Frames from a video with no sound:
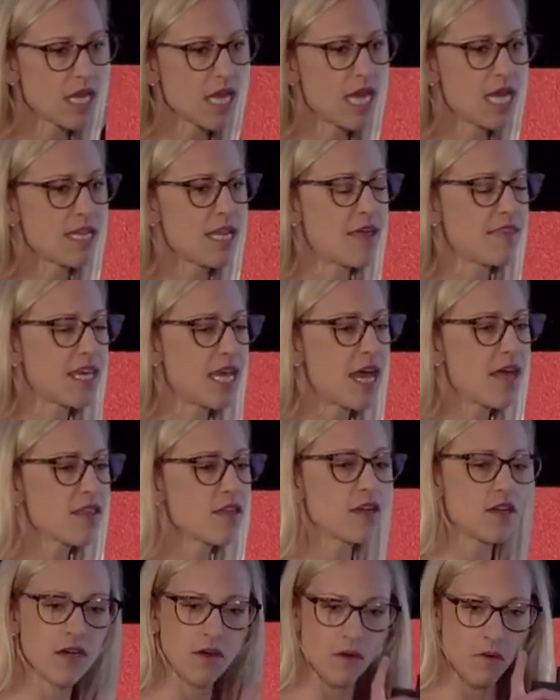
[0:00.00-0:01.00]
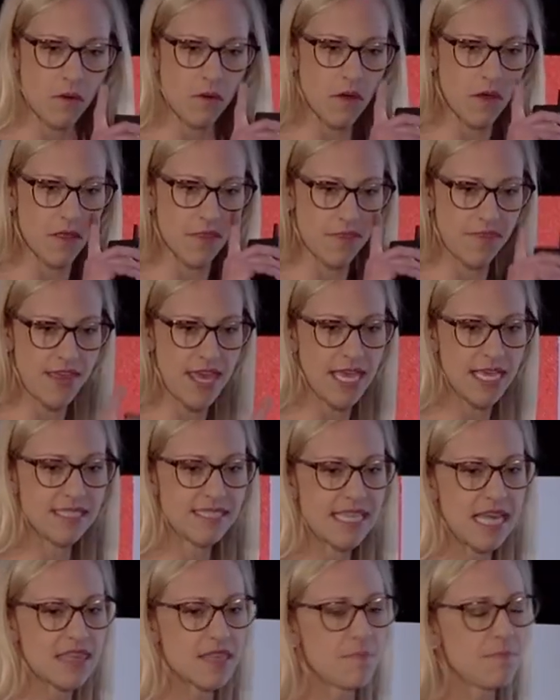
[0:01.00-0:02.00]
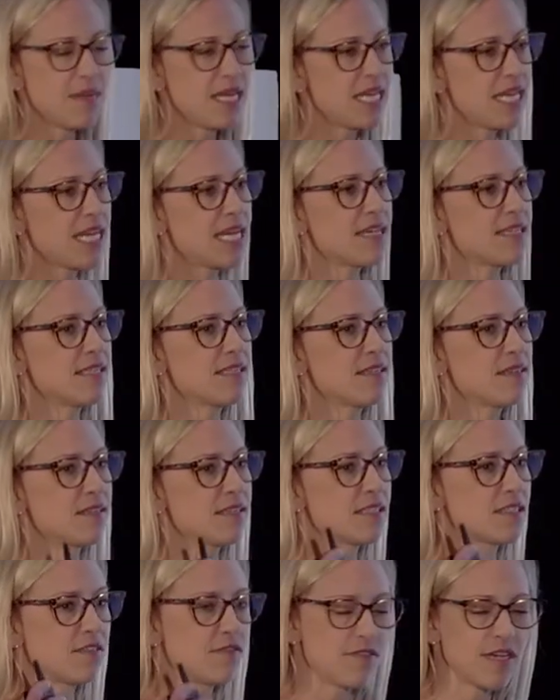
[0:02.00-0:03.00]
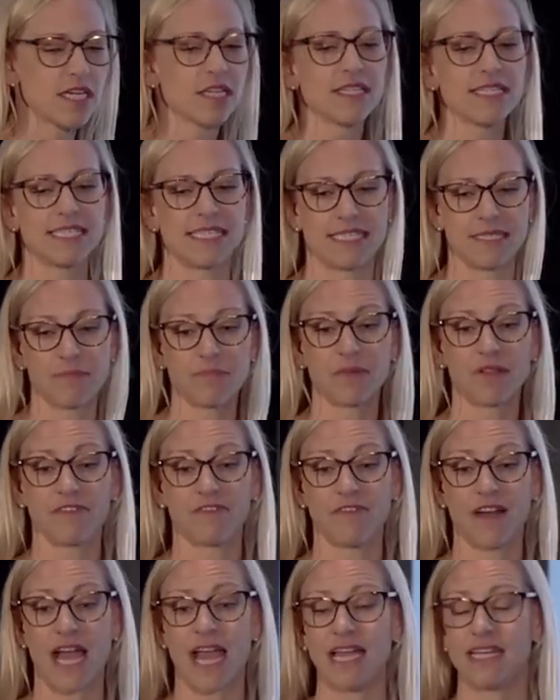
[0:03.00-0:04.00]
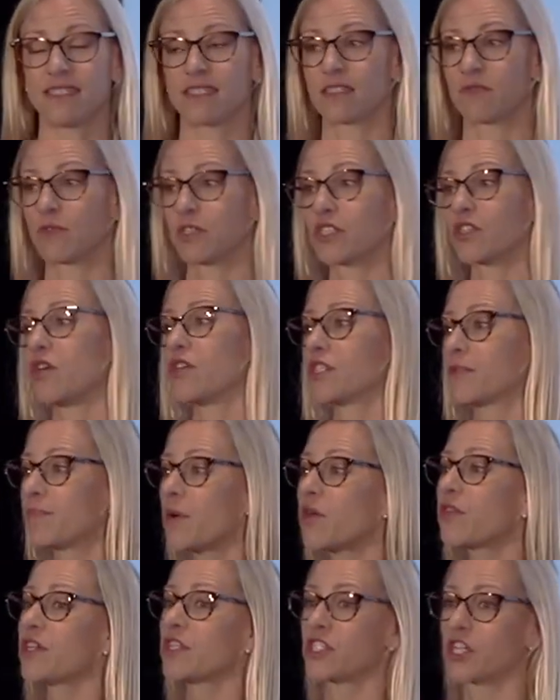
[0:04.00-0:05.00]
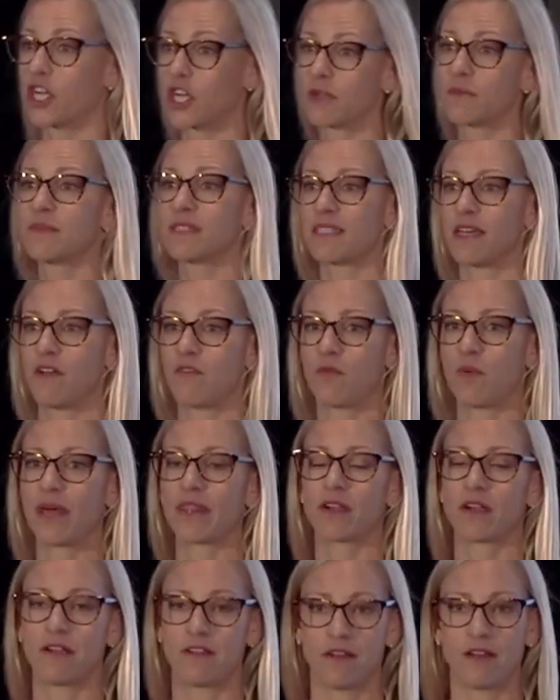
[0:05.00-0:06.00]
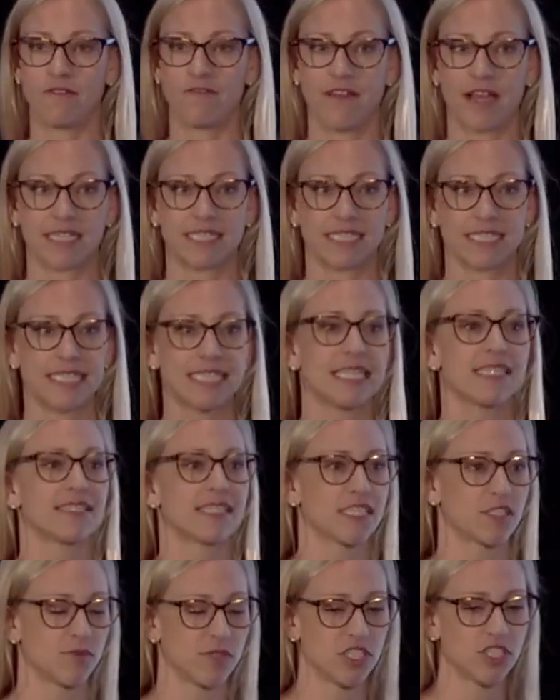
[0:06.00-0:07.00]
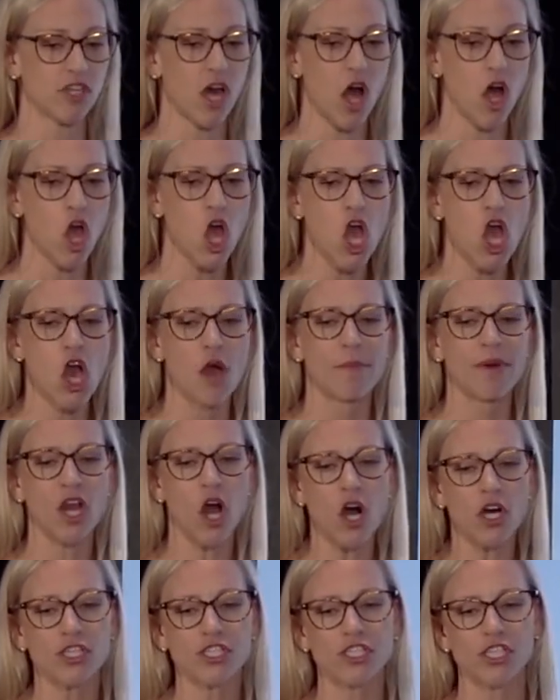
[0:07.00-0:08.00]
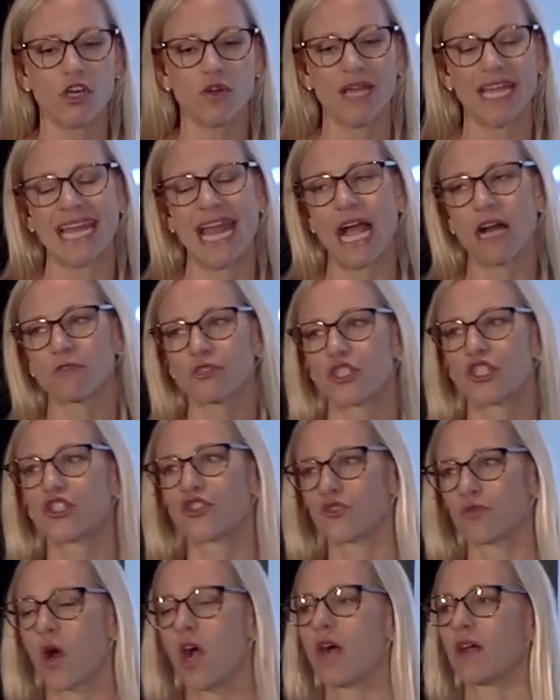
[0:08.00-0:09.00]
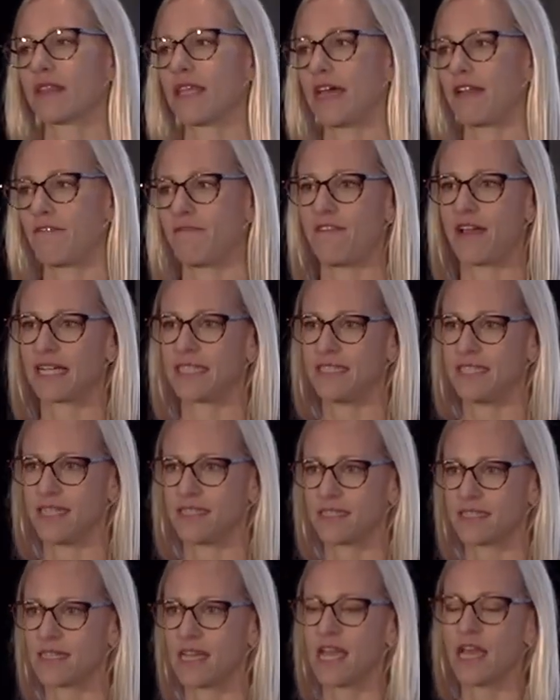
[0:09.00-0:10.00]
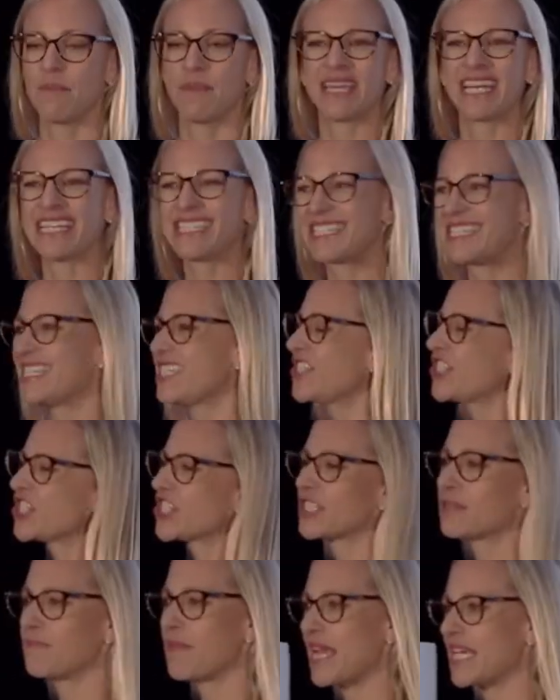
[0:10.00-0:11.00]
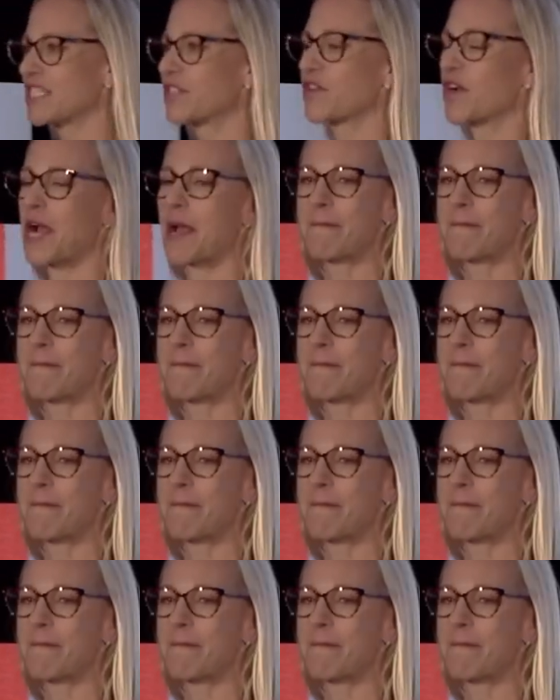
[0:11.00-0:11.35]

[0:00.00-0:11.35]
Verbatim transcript: Now, the other thing is that the media severely simplifies results, both in terms of whether an effect exists, as we saw, but also in how strong that effect is, because this just makes for a